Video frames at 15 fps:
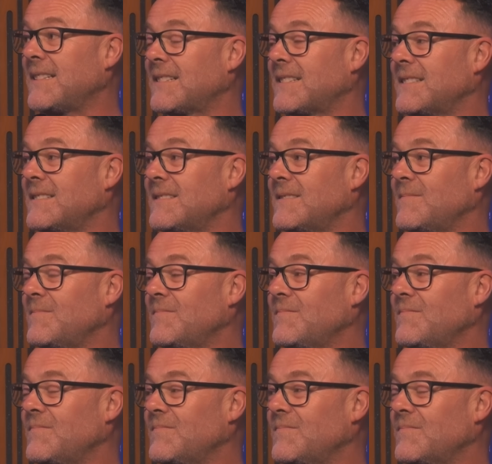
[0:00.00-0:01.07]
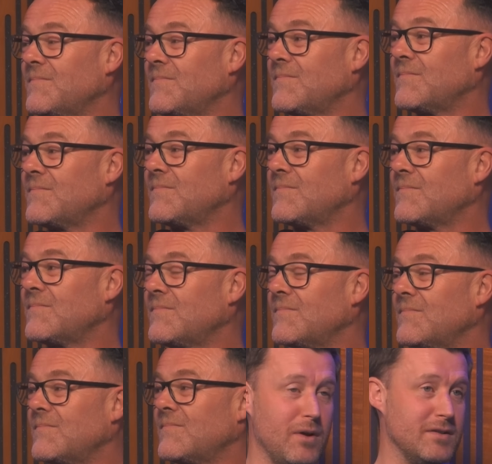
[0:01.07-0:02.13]
well, look, I do. A, a solution needs to be
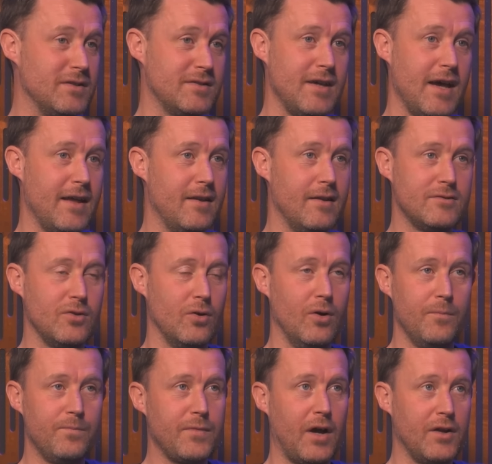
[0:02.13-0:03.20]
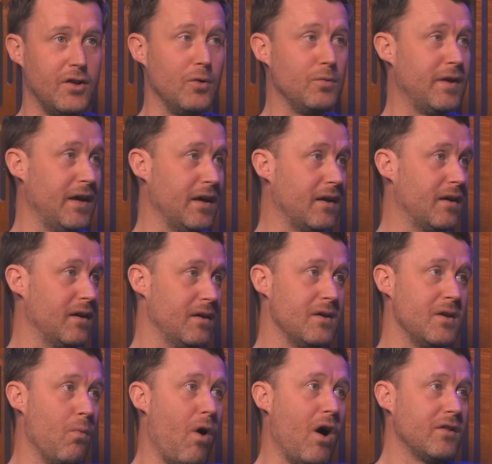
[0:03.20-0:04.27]
found, as I said. So I do think
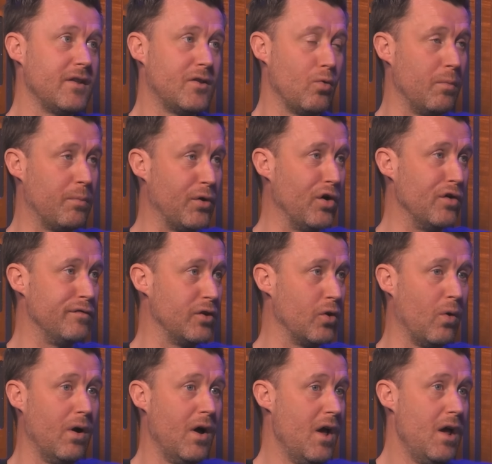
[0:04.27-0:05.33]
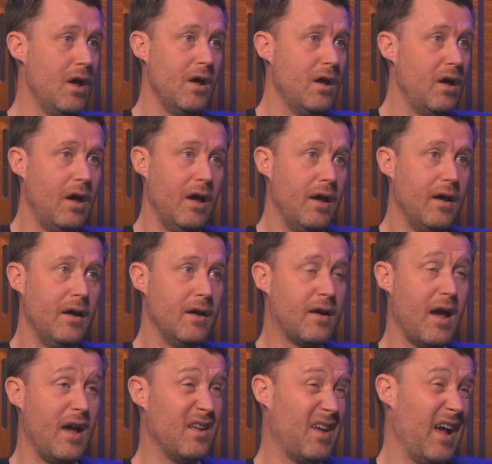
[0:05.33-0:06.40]
you want it to improve. You know, it,
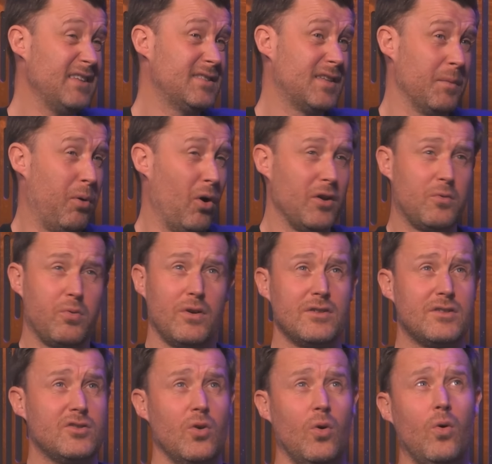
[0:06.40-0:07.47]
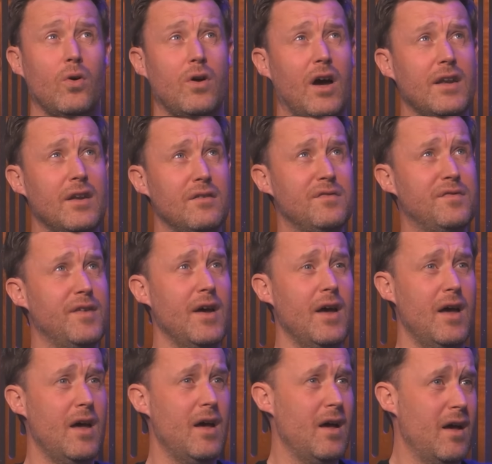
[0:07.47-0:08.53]
it gets to the point where it's so kind of,
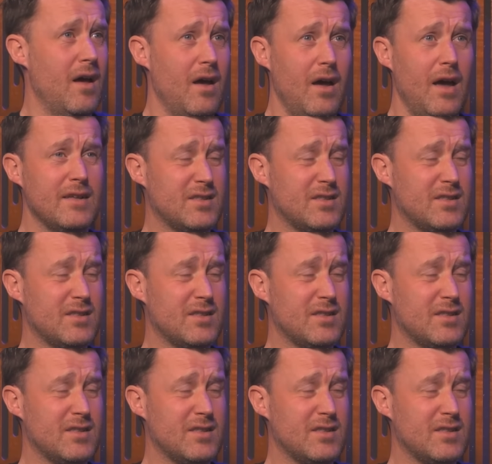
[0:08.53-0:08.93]
it's